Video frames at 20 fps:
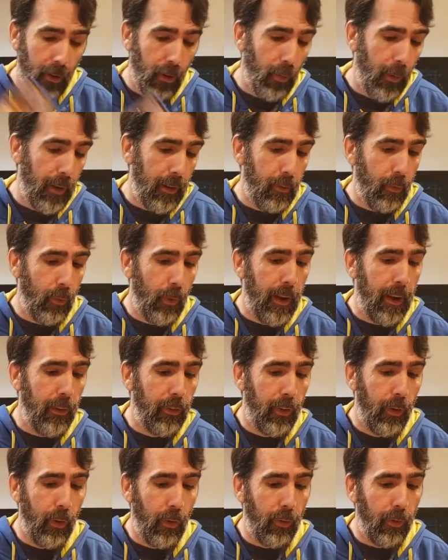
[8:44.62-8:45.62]
Great way to
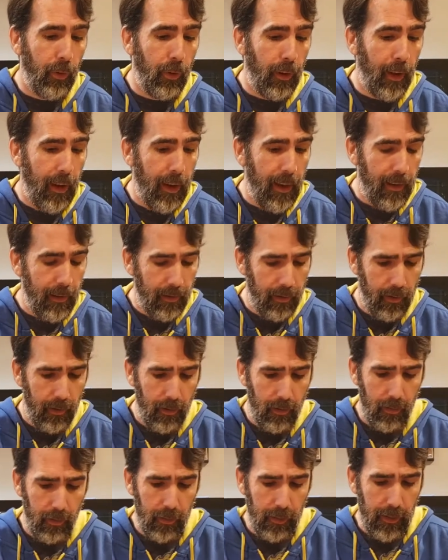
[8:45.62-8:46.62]
tutor for land.
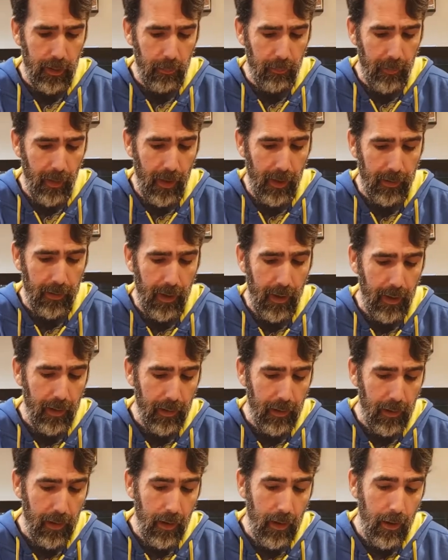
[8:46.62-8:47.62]
Keep that
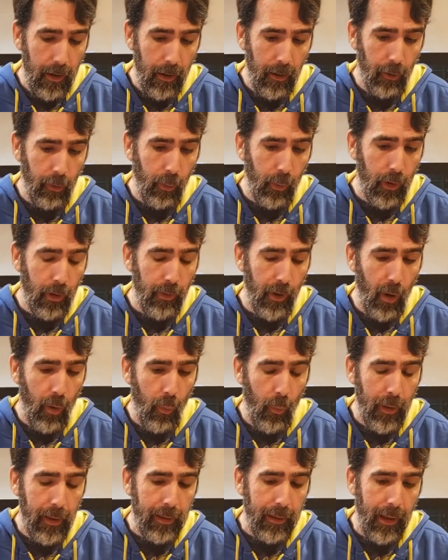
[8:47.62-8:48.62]
guy. Here's one of our
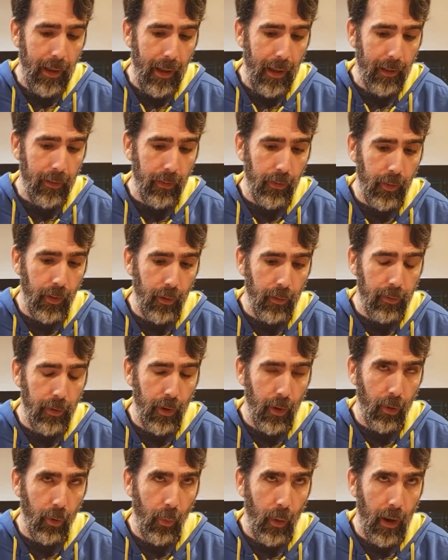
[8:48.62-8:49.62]
win cons, the
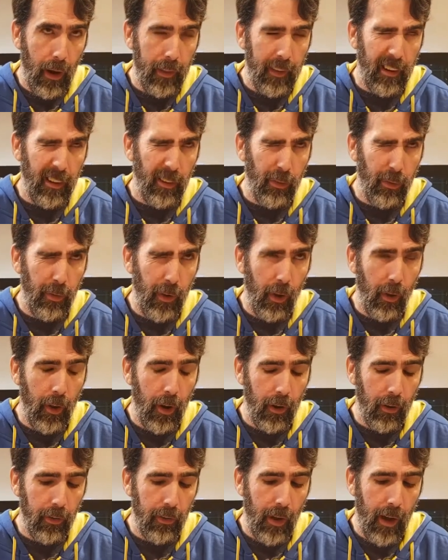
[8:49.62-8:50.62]
Feldar, I think it's
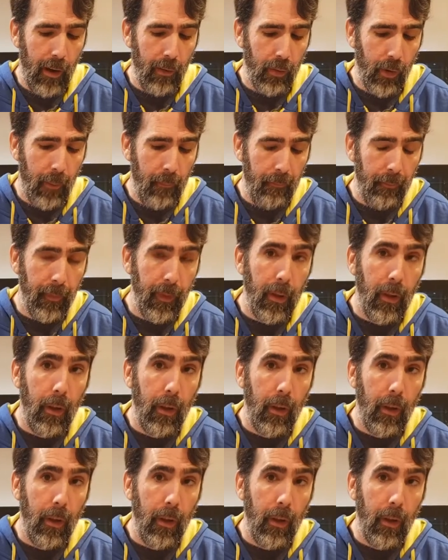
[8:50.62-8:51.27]
Feldar Sovereign.